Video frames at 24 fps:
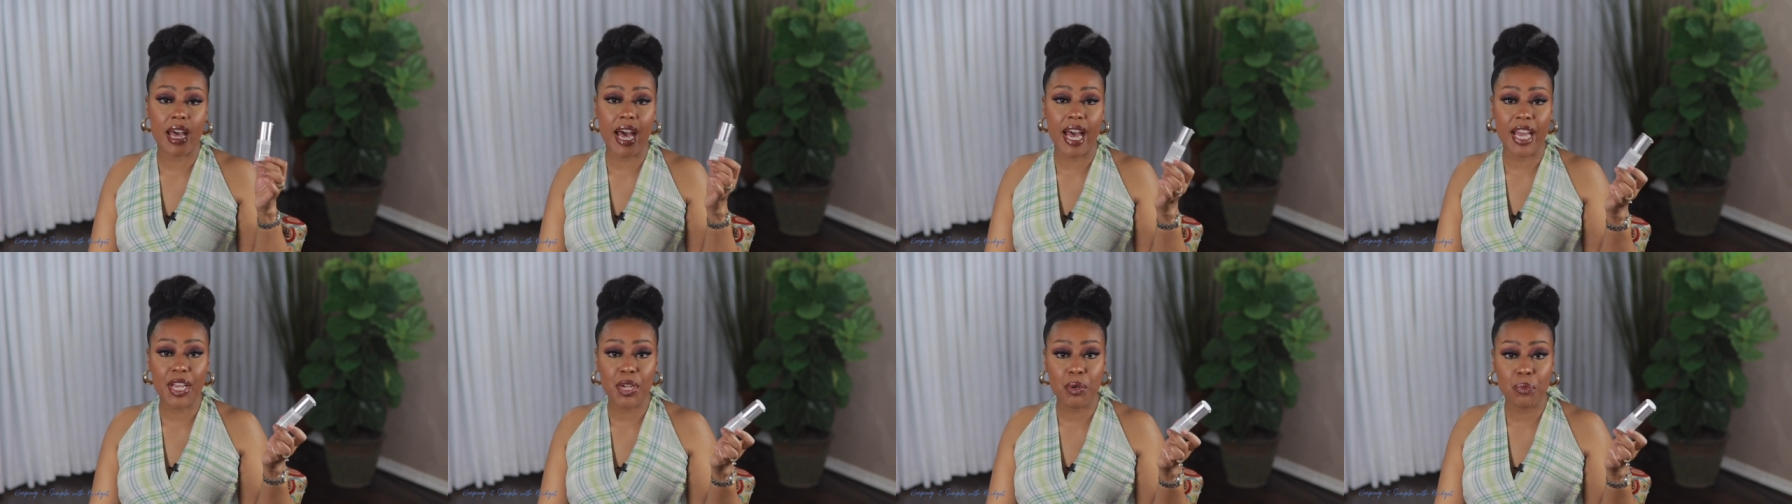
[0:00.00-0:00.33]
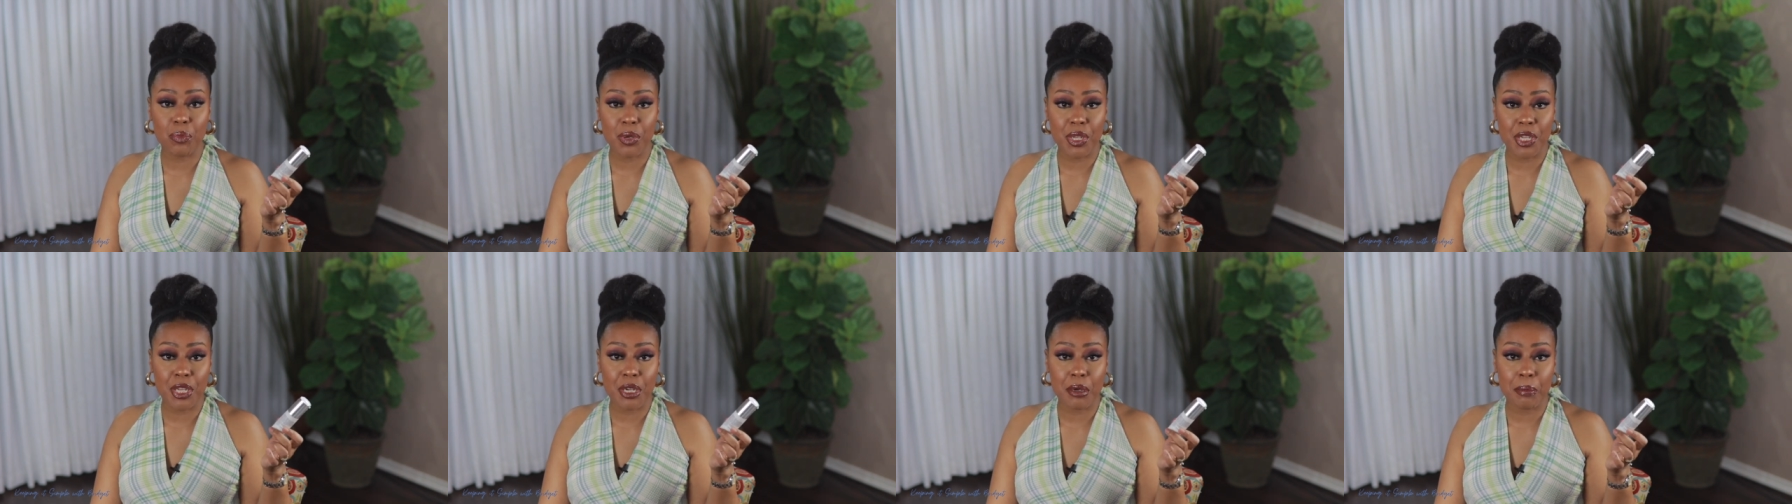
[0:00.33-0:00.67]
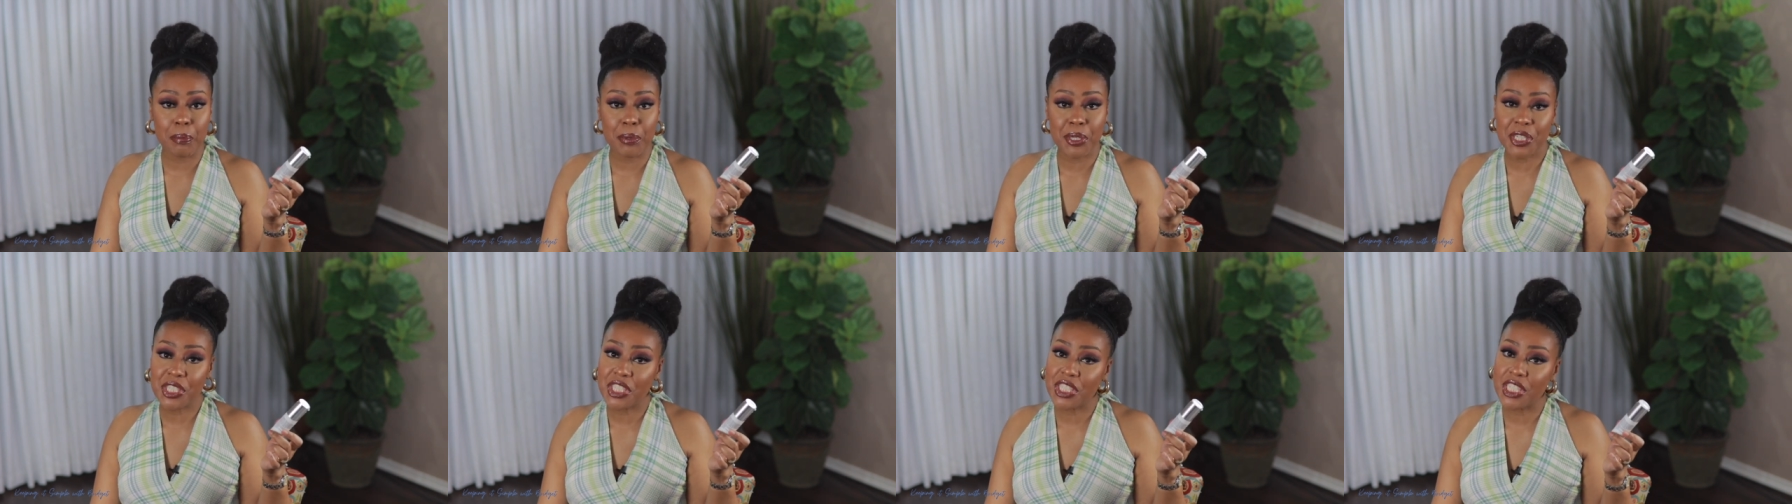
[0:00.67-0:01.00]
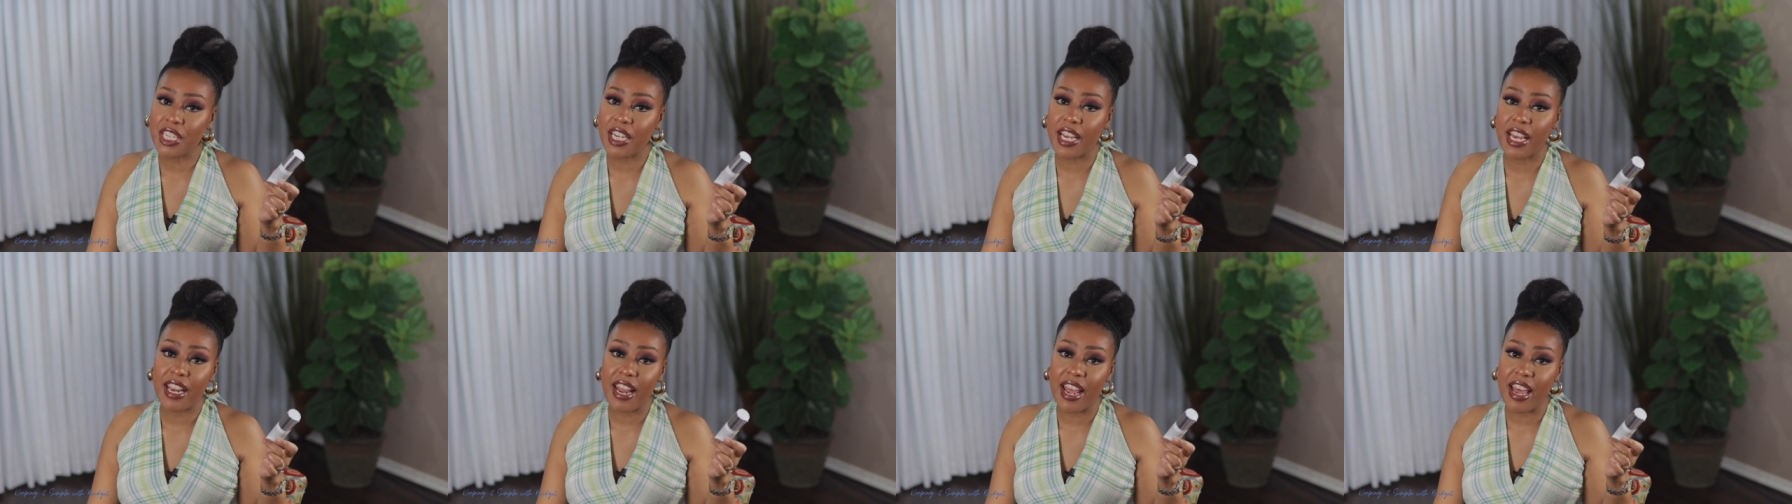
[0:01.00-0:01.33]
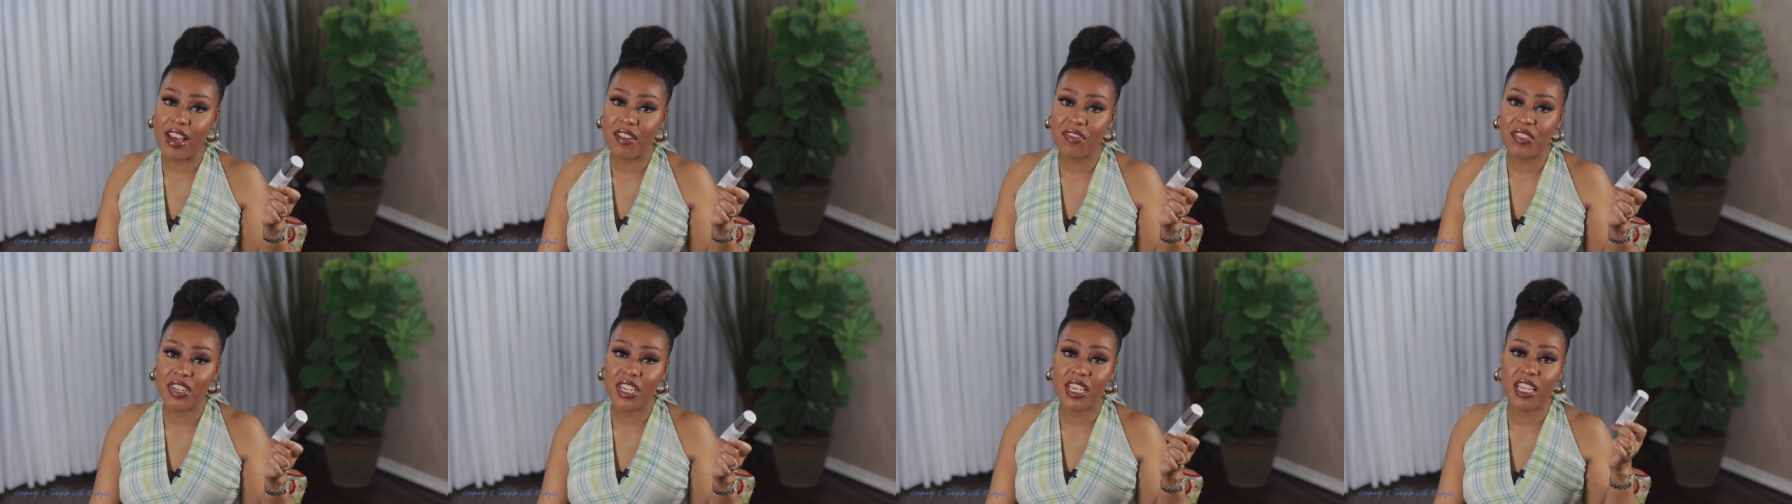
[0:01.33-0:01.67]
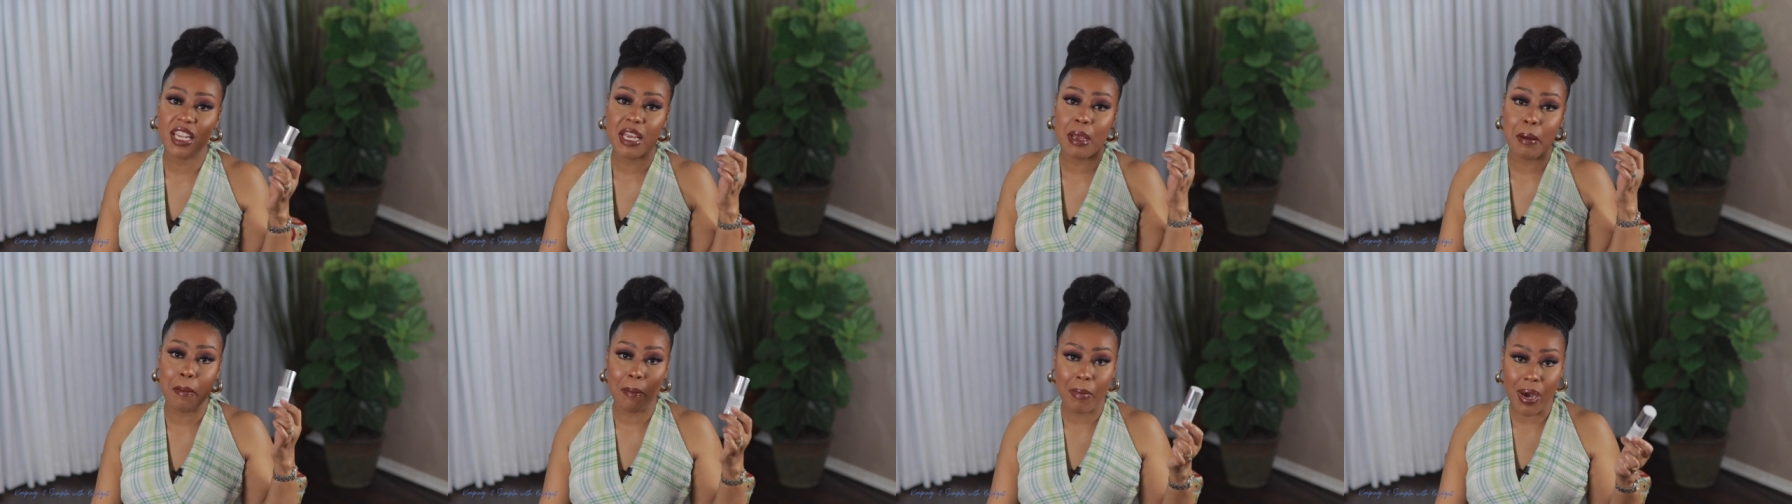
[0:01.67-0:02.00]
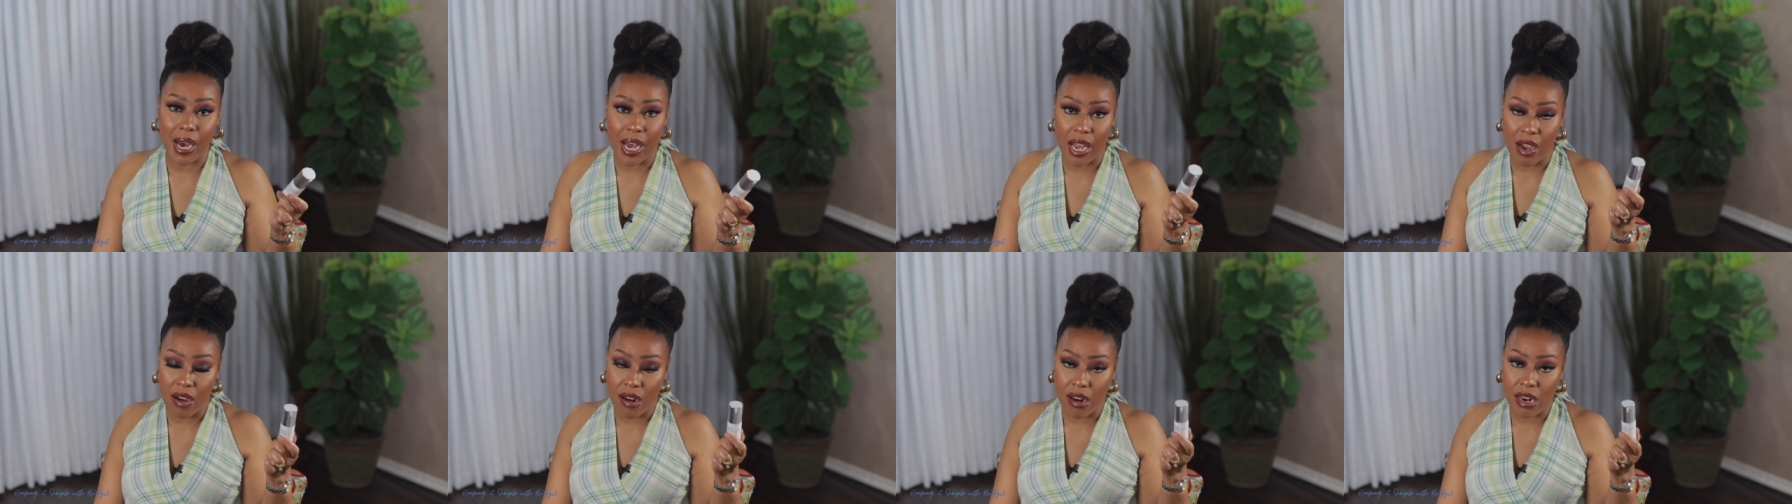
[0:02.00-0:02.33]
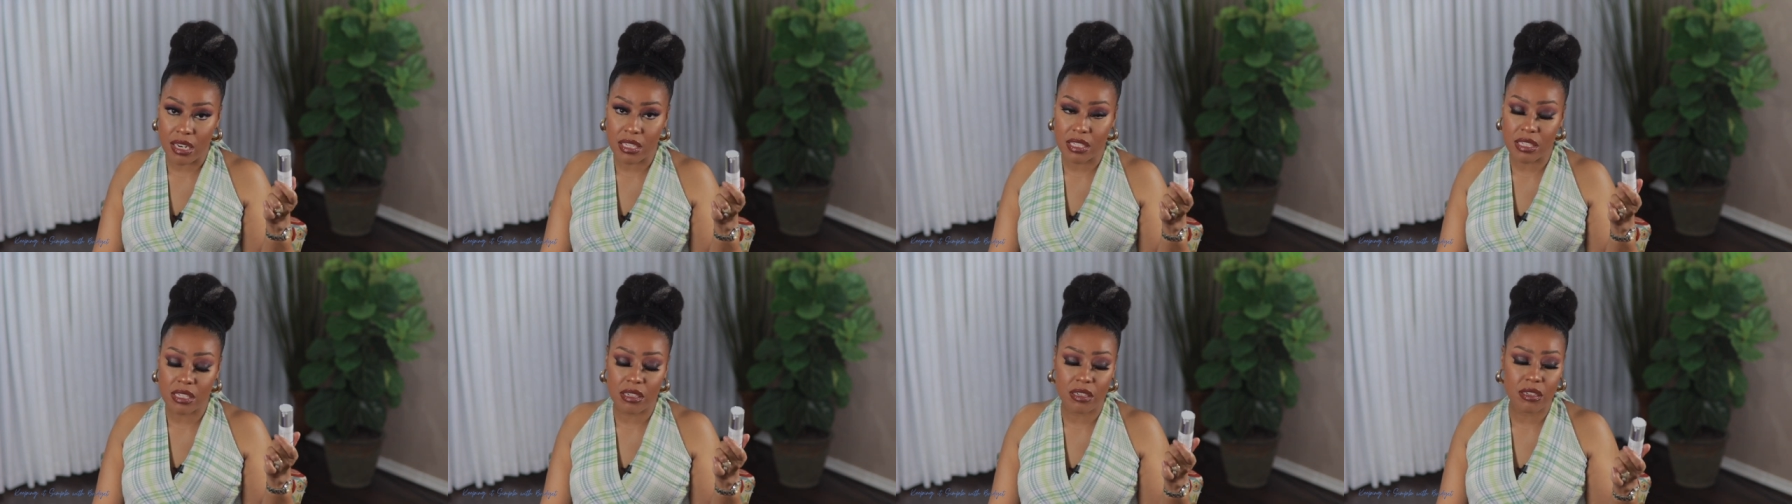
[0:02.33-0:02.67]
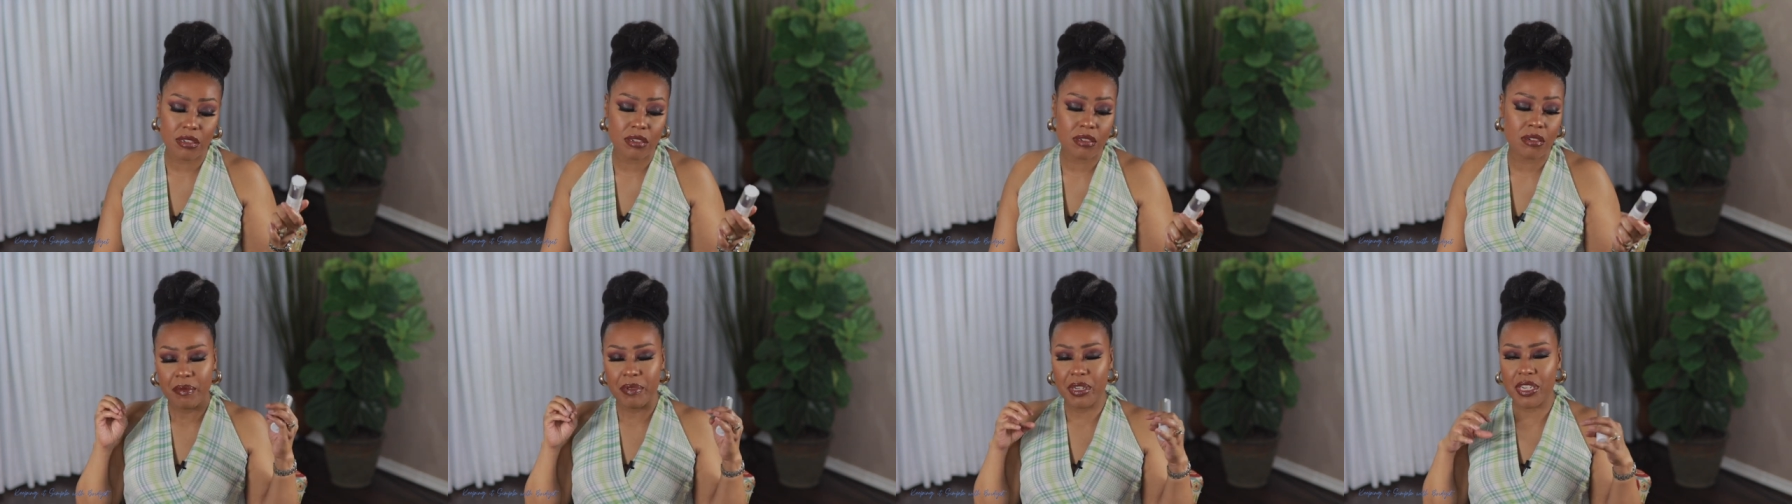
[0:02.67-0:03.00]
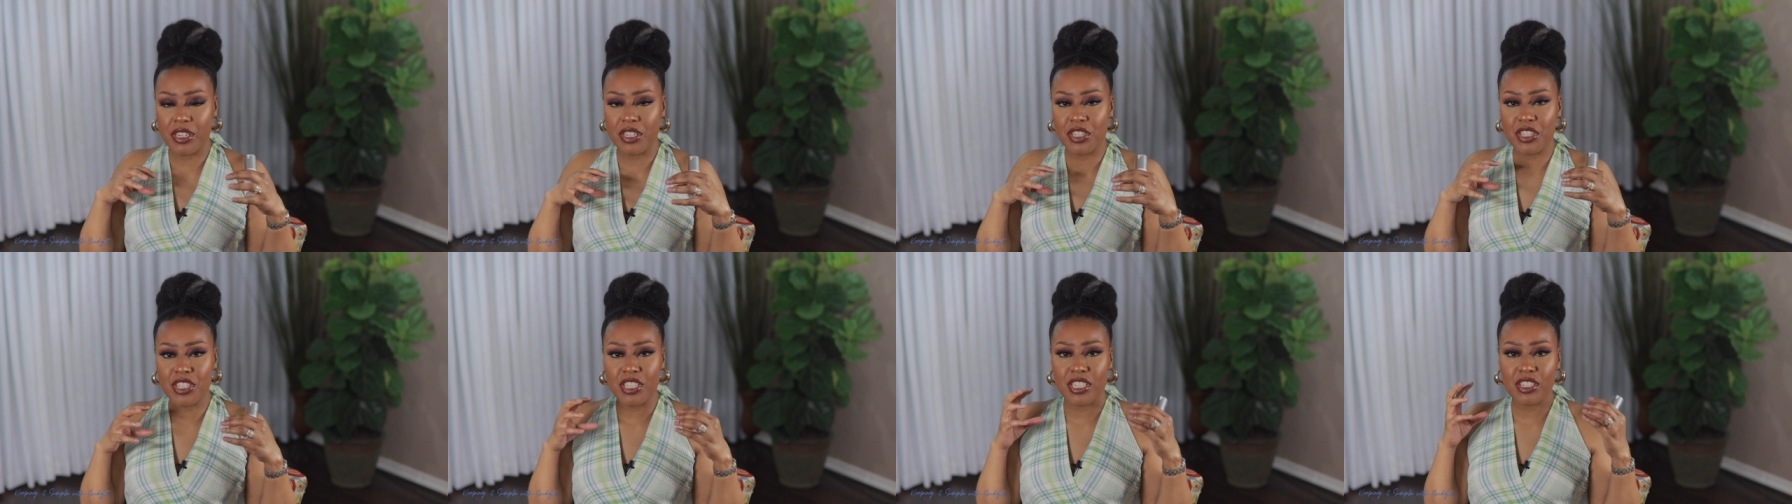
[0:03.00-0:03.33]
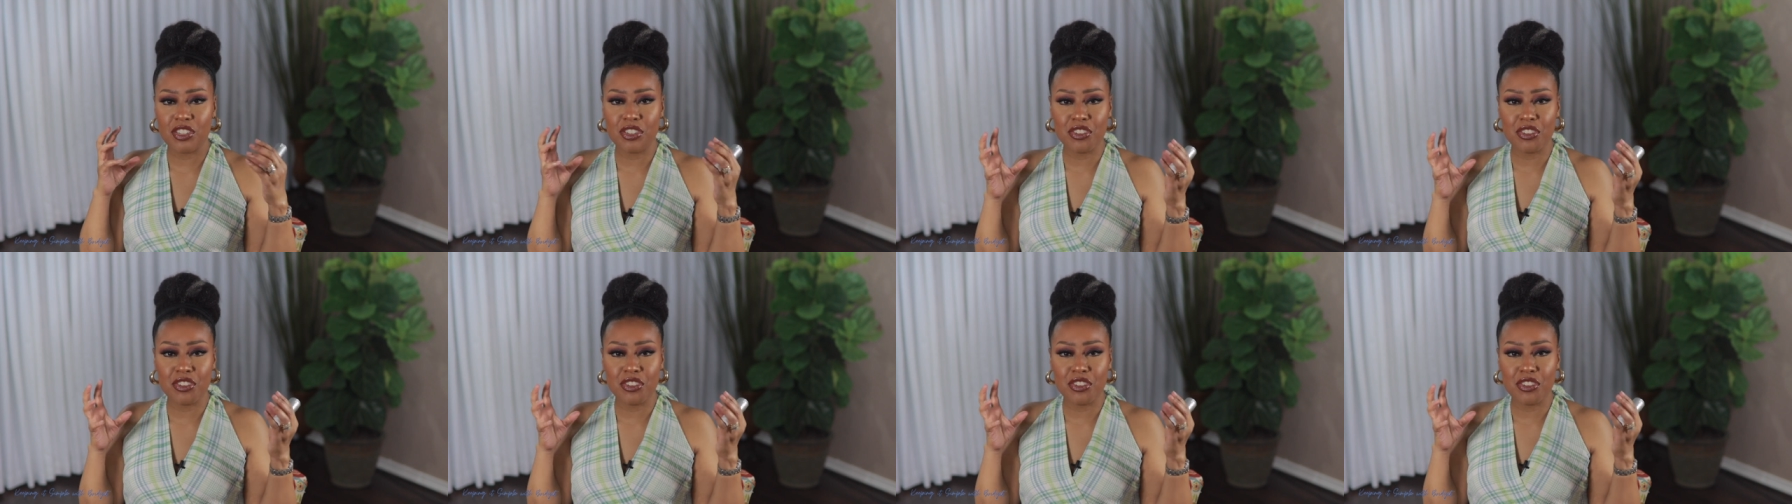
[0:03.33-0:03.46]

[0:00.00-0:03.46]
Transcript: I can really appreciate having it in my arsenal because